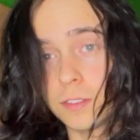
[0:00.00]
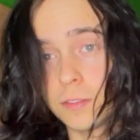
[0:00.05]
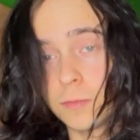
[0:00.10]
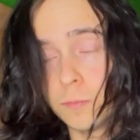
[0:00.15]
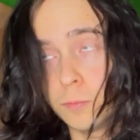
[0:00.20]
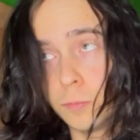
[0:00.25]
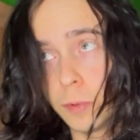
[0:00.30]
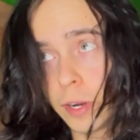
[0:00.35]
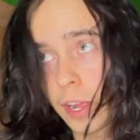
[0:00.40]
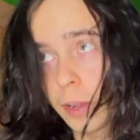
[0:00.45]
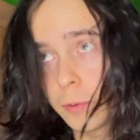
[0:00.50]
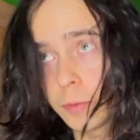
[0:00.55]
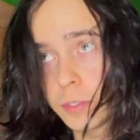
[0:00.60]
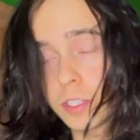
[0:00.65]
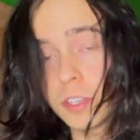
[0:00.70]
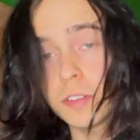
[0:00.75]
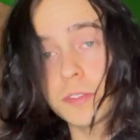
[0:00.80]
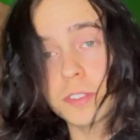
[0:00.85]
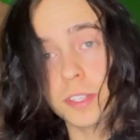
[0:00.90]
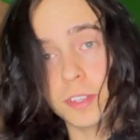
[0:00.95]
when I
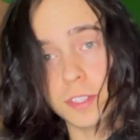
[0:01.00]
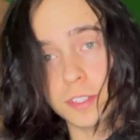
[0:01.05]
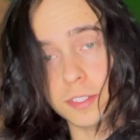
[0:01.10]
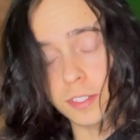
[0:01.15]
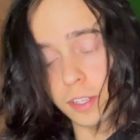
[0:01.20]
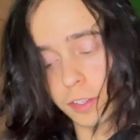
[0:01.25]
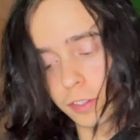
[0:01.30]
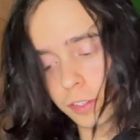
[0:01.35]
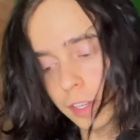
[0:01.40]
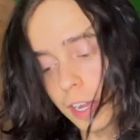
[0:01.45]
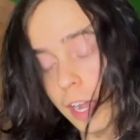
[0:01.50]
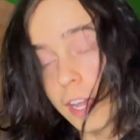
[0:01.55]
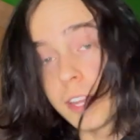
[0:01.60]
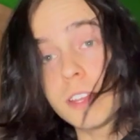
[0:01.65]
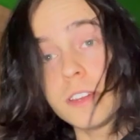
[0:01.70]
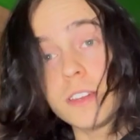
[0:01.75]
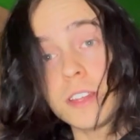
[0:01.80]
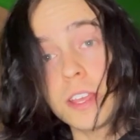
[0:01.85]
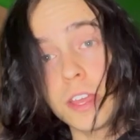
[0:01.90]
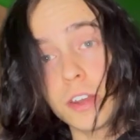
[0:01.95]
was using the silk, I
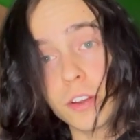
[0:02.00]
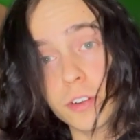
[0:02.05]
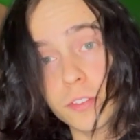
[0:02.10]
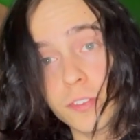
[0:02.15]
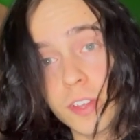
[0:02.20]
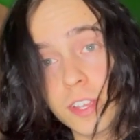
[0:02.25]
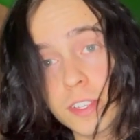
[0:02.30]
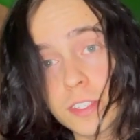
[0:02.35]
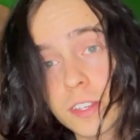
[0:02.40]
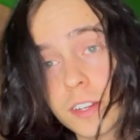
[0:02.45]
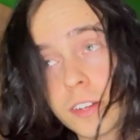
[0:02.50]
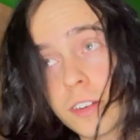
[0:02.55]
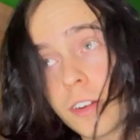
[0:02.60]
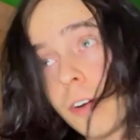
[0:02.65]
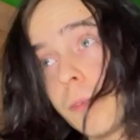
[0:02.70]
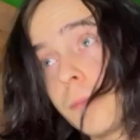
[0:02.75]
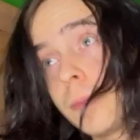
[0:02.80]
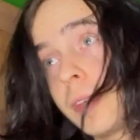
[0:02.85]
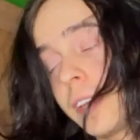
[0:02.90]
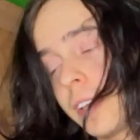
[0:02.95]
didn't interface it at
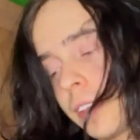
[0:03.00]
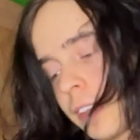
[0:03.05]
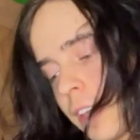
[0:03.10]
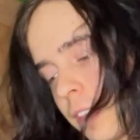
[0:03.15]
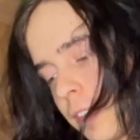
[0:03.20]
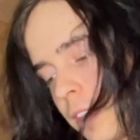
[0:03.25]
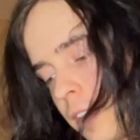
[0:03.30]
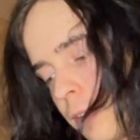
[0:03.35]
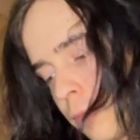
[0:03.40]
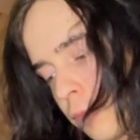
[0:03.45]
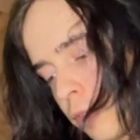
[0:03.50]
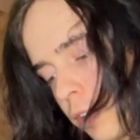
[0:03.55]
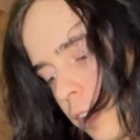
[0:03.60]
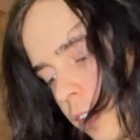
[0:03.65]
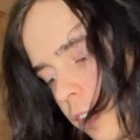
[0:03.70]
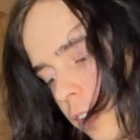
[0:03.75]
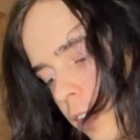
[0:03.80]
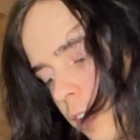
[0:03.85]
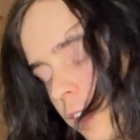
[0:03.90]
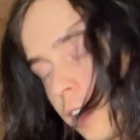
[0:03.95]
all, meaning that the
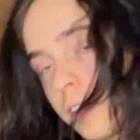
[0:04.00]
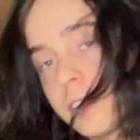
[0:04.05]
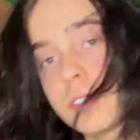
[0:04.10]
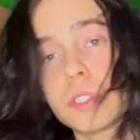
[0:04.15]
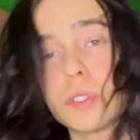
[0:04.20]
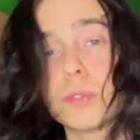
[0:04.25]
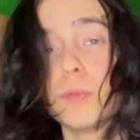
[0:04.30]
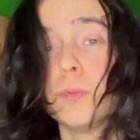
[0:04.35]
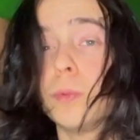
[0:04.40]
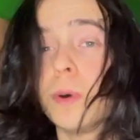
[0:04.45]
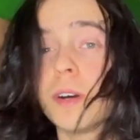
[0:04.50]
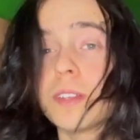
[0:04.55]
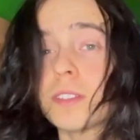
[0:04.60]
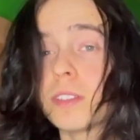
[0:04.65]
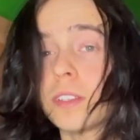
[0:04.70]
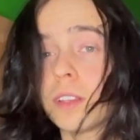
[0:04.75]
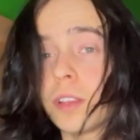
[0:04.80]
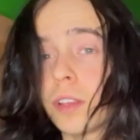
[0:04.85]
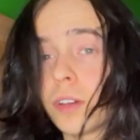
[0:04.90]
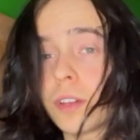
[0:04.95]
embroidery on it just
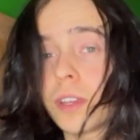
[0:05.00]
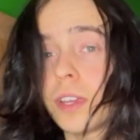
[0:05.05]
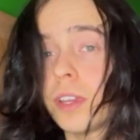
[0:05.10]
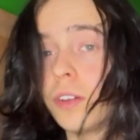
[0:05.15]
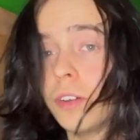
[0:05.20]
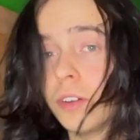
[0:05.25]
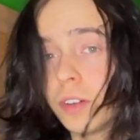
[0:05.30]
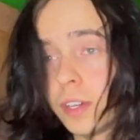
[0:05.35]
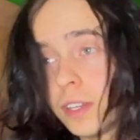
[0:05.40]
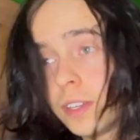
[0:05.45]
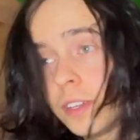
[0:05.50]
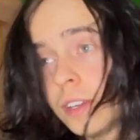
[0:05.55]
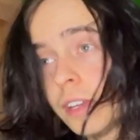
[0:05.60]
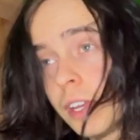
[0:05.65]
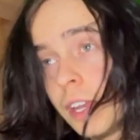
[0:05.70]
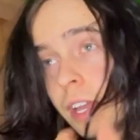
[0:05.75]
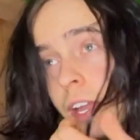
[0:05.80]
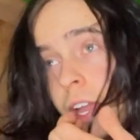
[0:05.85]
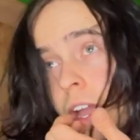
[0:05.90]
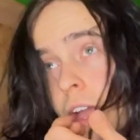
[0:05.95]
wasn't looking good.
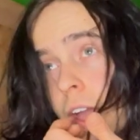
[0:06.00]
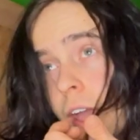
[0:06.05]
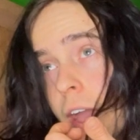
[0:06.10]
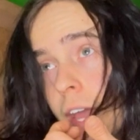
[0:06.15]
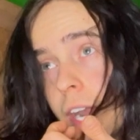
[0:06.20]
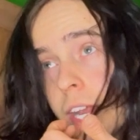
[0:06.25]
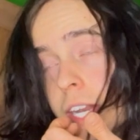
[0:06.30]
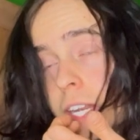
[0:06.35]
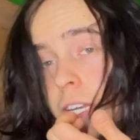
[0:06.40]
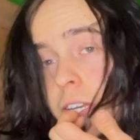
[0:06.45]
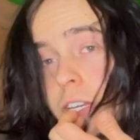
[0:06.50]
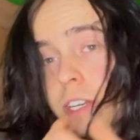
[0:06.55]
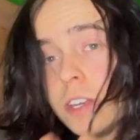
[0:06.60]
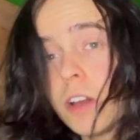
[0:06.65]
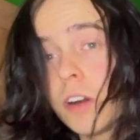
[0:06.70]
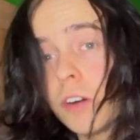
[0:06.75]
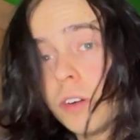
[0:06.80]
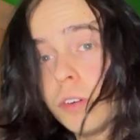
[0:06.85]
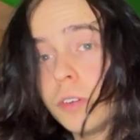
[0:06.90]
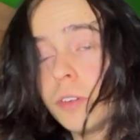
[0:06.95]
And I didn't
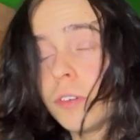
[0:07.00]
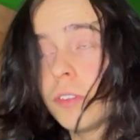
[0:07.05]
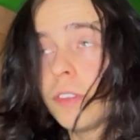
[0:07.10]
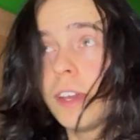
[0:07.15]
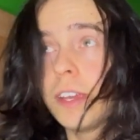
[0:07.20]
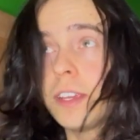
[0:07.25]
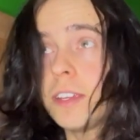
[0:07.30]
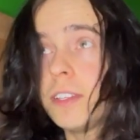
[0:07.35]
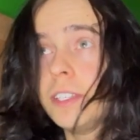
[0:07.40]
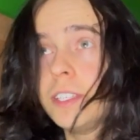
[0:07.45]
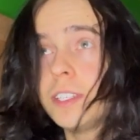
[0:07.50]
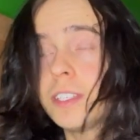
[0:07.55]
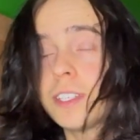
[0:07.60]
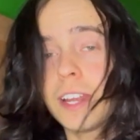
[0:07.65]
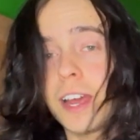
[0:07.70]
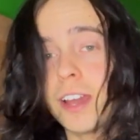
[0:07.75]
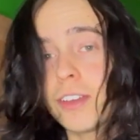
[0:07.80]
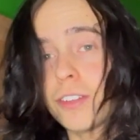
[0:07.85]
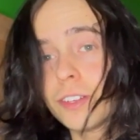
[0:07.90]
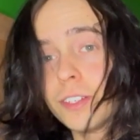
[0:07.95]
know that you need
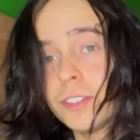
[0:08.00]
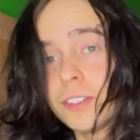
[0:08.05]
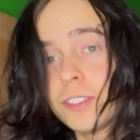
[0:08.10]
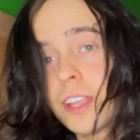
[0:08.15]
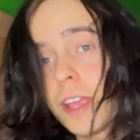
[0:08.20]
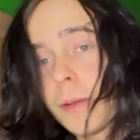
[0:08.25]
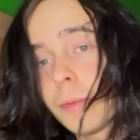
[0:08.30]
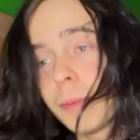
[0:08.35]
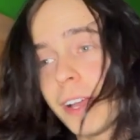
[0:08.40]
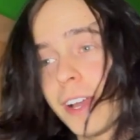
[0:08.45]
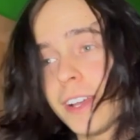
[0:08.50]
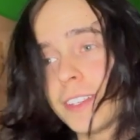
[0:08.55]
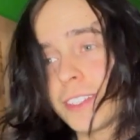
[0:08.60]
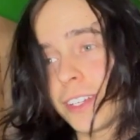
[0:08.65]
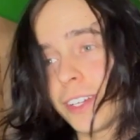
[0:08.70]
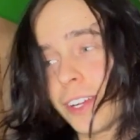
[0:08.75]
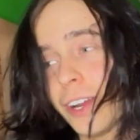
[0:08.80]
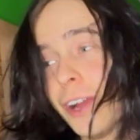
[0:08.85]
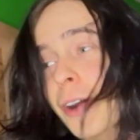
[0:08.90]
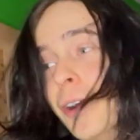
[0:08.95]
to either use
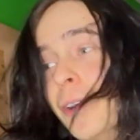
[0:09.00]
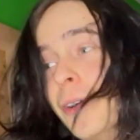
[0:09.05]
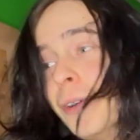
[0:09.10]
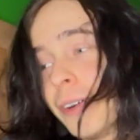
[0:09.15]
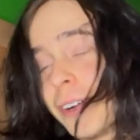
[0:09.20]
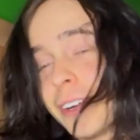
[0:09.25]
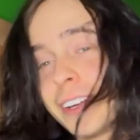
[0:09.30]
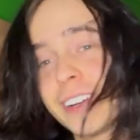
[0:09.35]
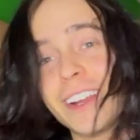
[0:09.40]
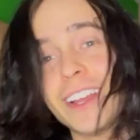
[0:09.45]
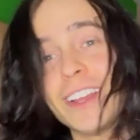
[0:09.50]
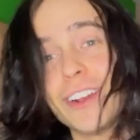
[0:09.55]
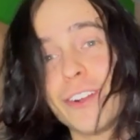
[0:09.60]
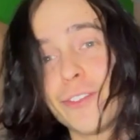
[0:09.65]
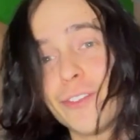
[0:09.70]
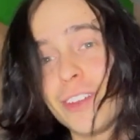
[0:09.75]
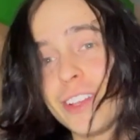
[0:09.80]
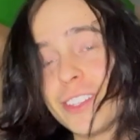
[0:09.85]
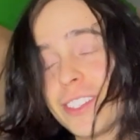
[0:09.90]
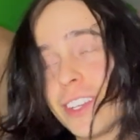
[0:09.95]
stabilizer or
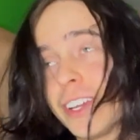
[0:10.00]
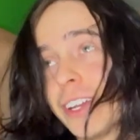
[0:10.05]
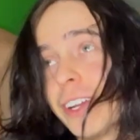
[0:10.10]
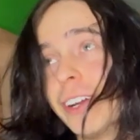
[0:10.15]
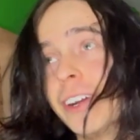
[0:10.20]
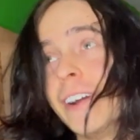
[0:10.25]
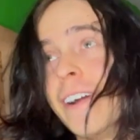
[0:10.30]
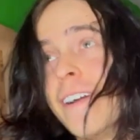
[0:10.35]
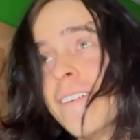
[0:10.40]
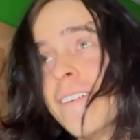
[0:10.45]
interfacing.